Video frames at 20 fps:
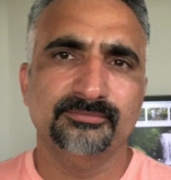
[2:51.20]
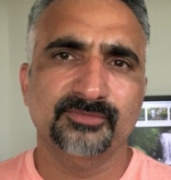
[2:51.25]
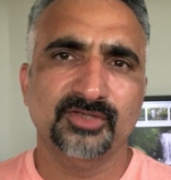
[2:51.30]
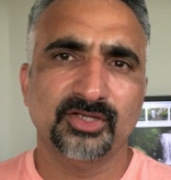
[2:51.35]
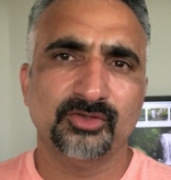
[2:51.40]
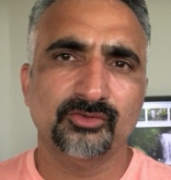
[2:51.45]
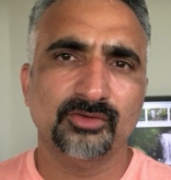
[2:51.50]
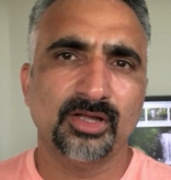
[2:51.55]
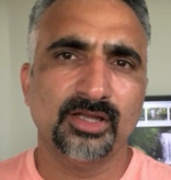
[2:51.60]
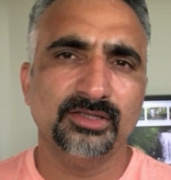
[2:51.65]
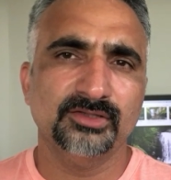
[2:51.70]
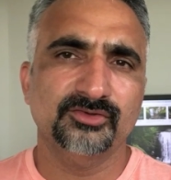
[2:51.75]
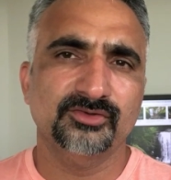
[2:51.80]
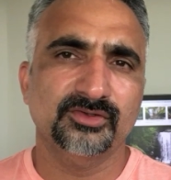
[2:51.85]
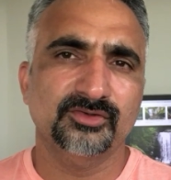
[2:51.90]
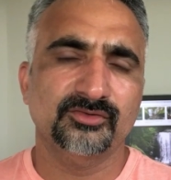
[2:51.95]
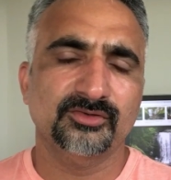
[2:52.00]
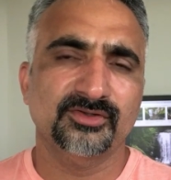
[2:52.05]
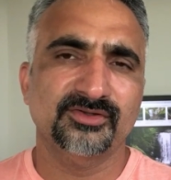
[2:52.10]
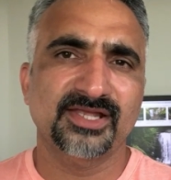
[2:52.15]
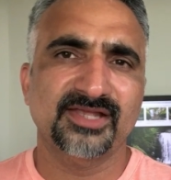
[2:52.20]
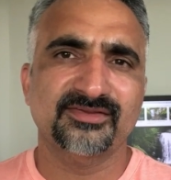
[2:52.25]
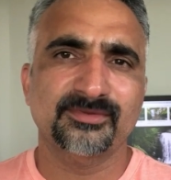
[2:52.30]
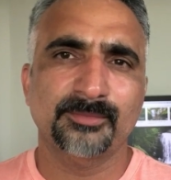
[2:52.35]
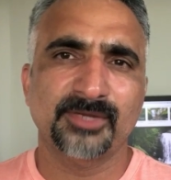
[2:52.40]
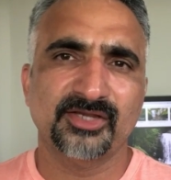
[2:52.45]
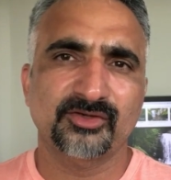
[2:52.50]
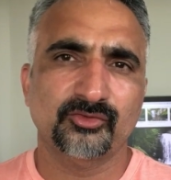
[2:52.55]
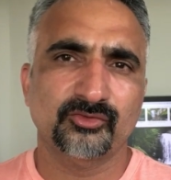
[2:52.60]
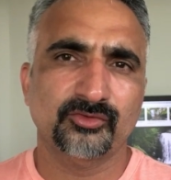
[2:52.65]
technology. So that's a
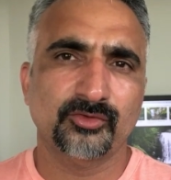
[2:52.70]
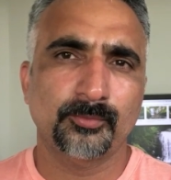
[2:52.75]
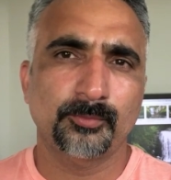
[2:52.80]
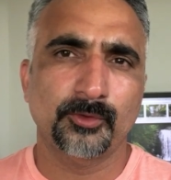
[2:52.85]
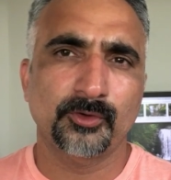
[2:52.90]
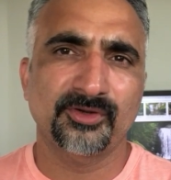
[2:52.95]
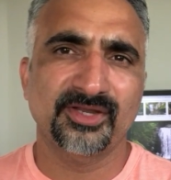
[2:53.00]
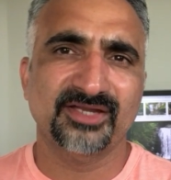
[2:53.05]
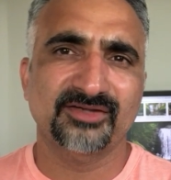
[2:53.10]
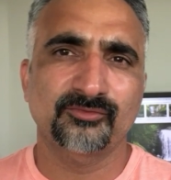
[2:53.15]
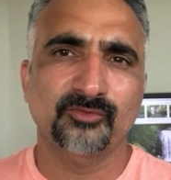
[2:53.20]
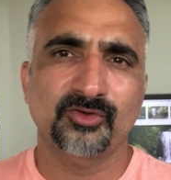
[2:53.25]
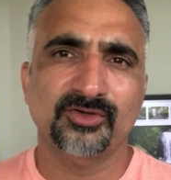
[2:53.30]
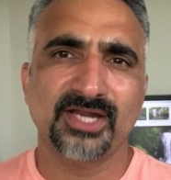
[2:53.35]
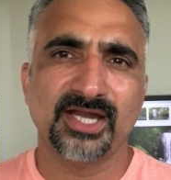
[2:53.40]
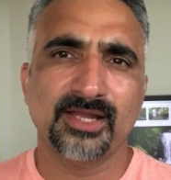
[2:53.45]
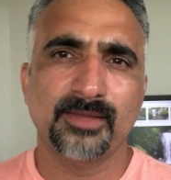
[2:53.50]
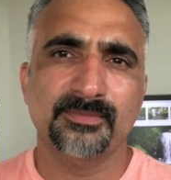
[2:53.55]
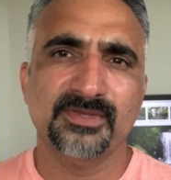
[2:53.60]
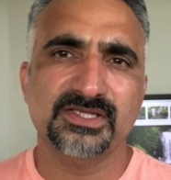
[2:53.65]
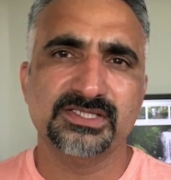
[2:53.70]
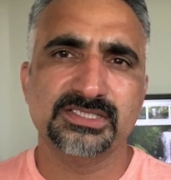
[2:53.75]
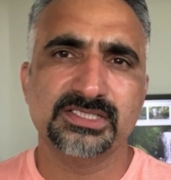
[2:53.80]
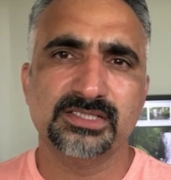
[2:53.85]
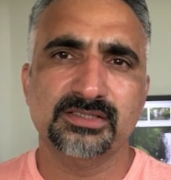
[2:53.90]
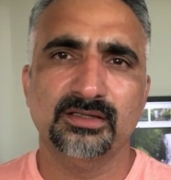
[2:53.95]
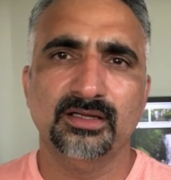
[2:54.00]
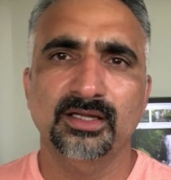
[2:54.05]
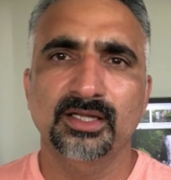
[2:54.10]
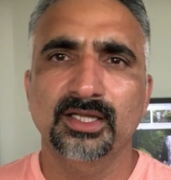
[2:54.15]
Microsoft product for
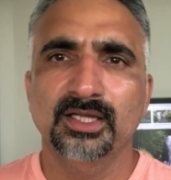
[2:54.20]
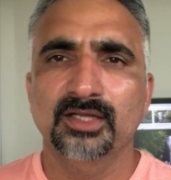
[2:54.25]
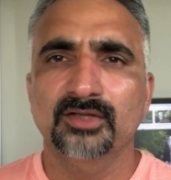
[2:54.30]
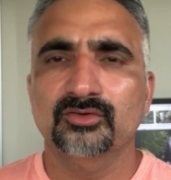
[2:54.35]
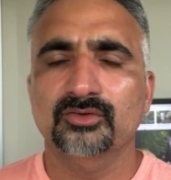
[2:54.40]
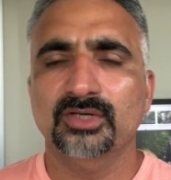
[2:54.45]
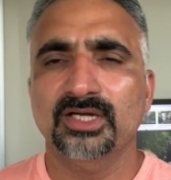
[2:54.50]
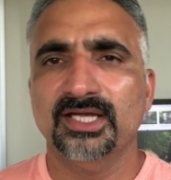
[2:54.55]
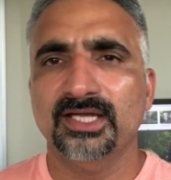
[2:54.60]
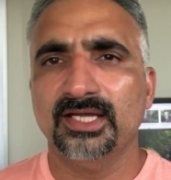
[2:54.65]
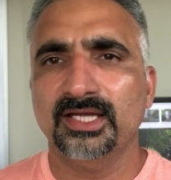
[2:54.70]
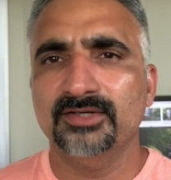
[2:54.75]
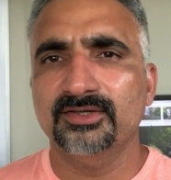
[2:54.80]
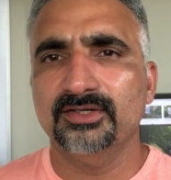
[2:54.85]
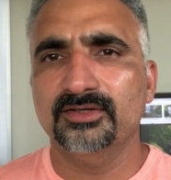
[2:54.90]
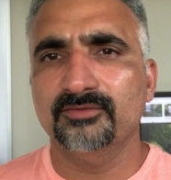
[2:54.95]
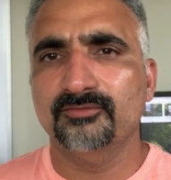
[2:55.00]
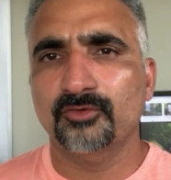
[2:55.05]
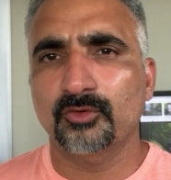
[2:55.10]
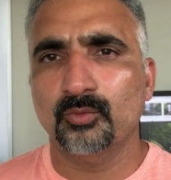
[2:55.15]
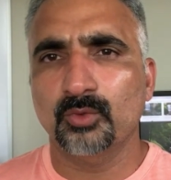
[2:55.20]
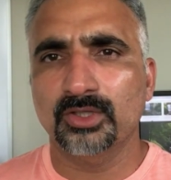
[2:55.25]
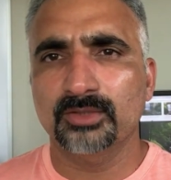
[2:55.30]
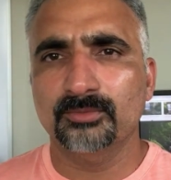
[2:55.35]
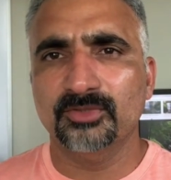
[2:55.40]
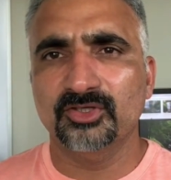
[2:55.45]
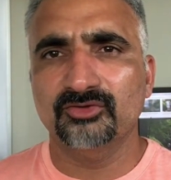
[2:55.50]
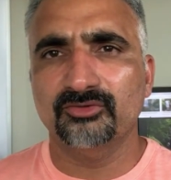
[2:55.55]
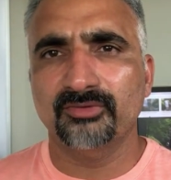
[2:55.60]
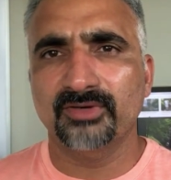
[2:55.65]
databases. So I did it for
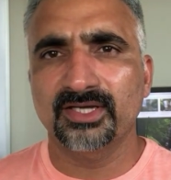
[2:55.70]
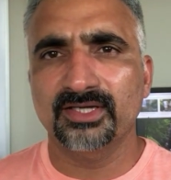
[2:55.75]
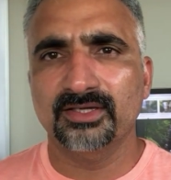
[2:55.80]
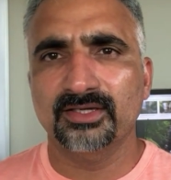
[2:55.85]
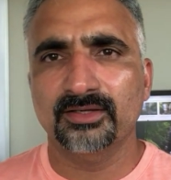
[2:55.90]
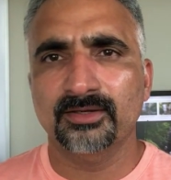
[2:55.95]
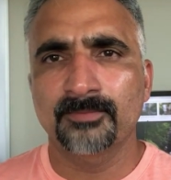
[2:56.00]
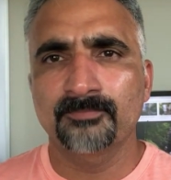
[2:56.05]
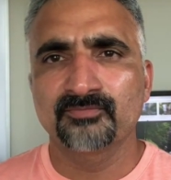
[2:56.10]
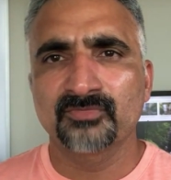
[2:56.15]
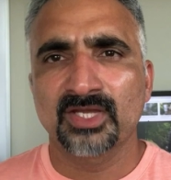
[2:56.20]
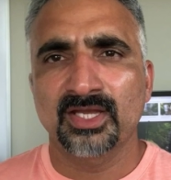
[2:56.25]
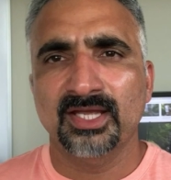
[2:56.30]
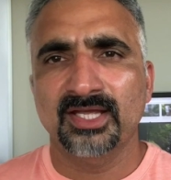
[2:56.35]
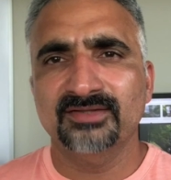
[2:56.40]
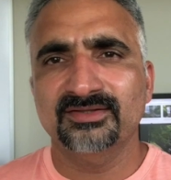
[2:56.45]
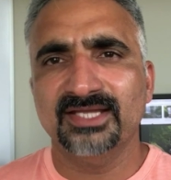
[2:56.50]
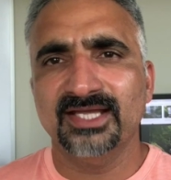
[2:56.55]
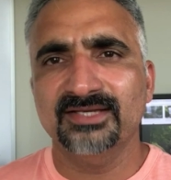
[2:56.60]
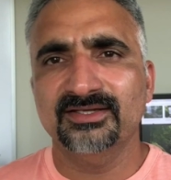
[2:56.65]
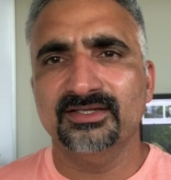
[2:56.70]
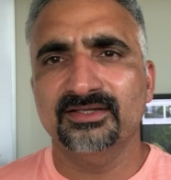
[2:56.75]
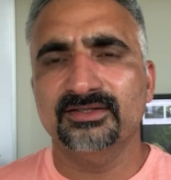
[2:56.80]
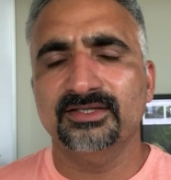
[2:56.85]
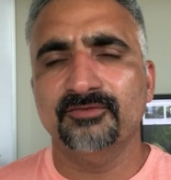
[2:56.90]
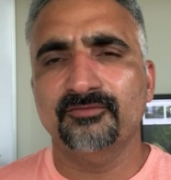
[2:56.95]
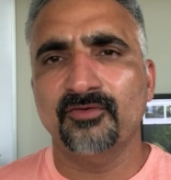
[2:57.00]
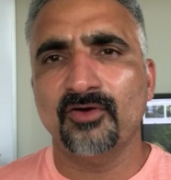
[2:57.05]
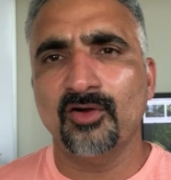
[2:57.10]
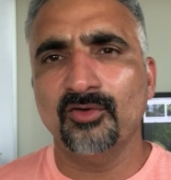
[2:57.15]
1 month training, and then
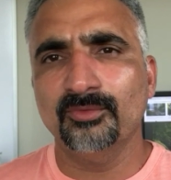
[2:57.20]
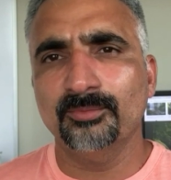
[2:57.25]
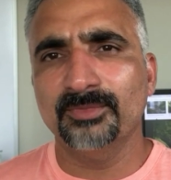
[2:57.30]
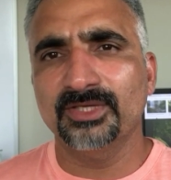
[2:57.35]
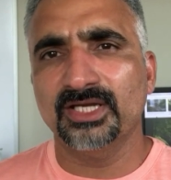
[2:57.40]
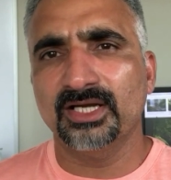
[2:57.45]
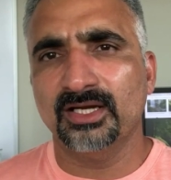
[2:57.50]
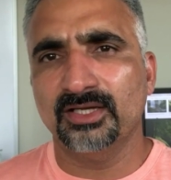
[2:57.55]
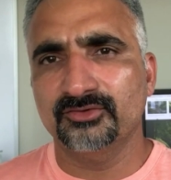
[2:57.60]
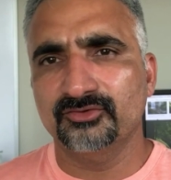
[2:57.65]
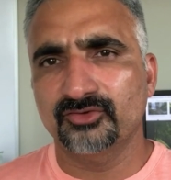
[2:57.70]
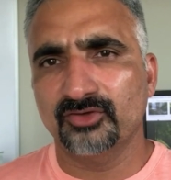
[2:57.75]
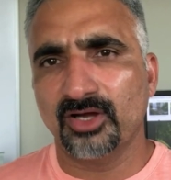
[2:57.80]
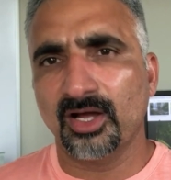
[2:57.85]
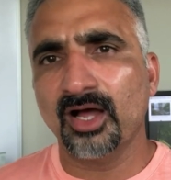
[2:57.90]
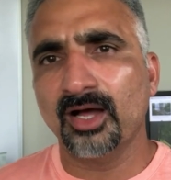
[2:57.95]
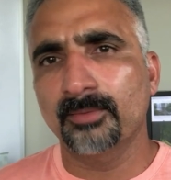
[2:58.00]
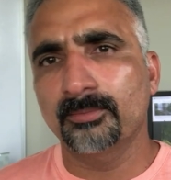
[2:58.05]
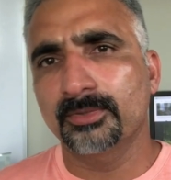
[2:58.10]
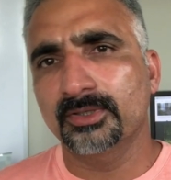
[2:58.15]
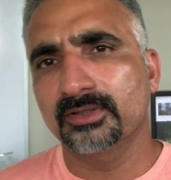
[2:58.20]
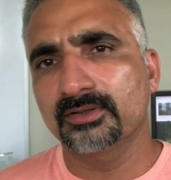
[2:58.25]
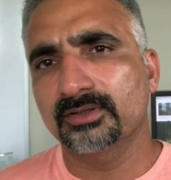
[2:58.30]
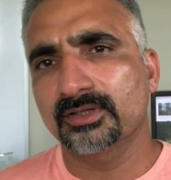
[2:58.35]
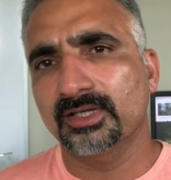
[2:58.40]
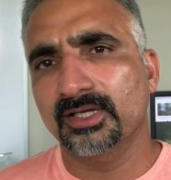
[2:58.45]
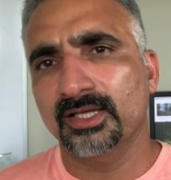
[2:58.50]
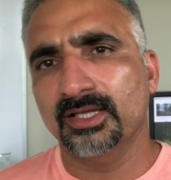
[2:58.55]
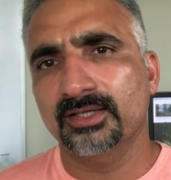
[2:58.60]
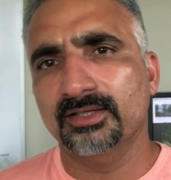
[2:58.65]
they found me a
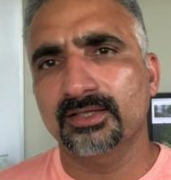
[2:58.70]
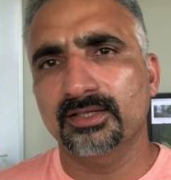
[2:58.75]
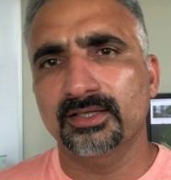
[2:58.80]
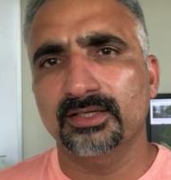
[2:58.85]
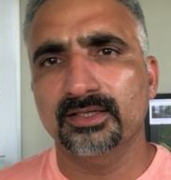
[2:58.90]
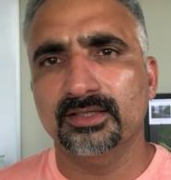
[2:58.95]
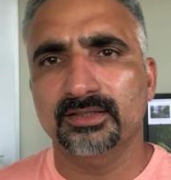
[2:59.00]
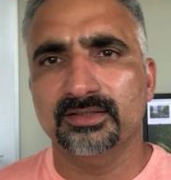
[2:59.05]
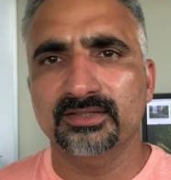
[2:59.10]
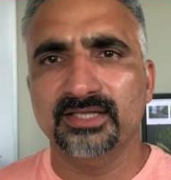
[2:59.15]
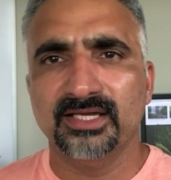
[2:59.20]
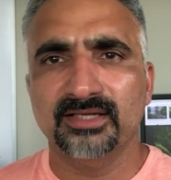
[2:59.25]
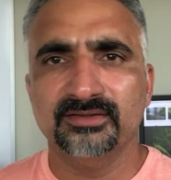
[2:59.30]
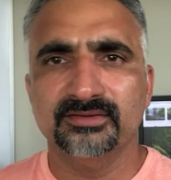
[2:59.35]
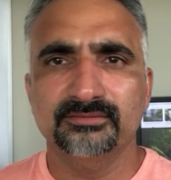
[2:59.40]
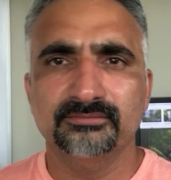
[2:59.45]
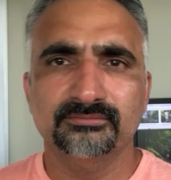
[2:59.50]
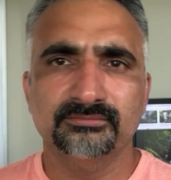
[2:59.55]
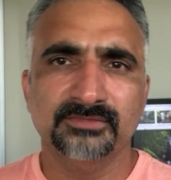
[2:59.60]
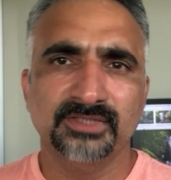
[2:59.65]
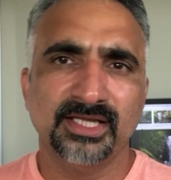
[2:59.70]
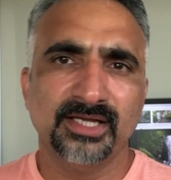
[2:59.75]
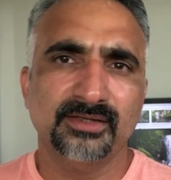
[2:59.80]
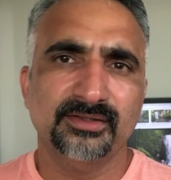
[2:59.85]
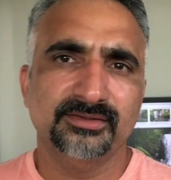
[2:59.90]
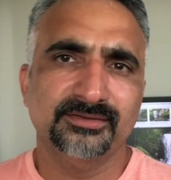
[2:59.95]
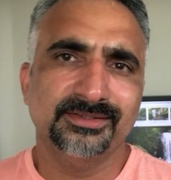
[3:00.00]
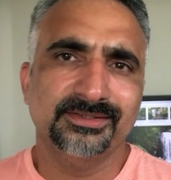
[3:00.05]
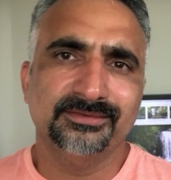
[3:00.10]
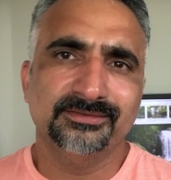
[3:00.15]
job, and
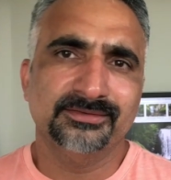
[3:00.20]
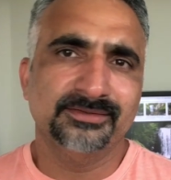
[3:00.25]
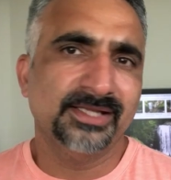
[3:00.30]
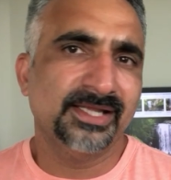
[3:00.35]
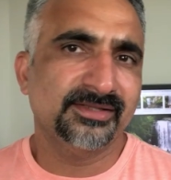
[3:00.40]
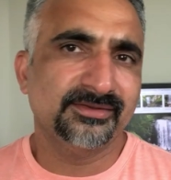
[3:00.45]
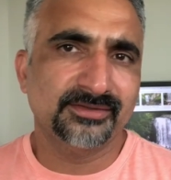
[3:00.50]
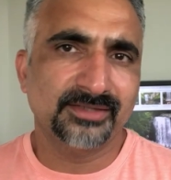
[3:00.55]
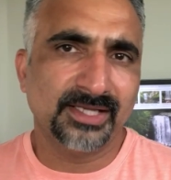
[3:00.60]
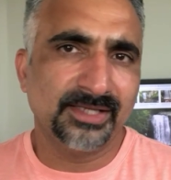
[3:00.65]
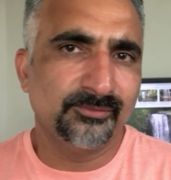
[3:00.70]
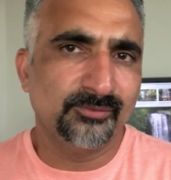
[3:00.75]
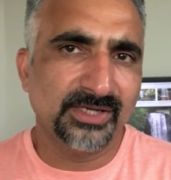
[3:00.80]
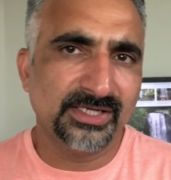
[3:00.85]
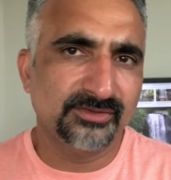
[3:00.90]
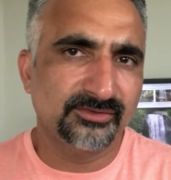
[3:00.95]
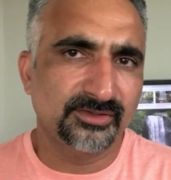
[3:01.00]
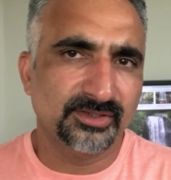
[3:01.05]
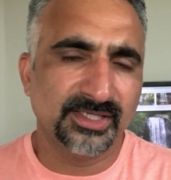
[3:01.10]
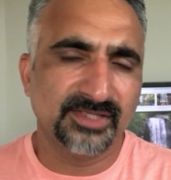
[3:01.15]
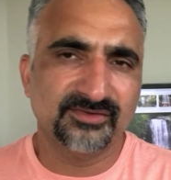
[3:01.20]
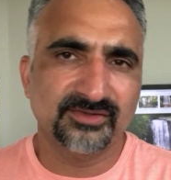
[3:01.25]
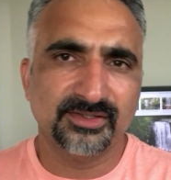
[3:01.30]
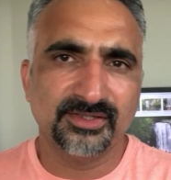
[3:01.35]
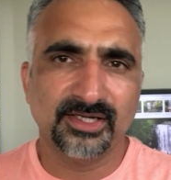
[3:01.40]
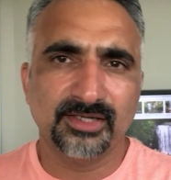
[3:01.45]
that I went as a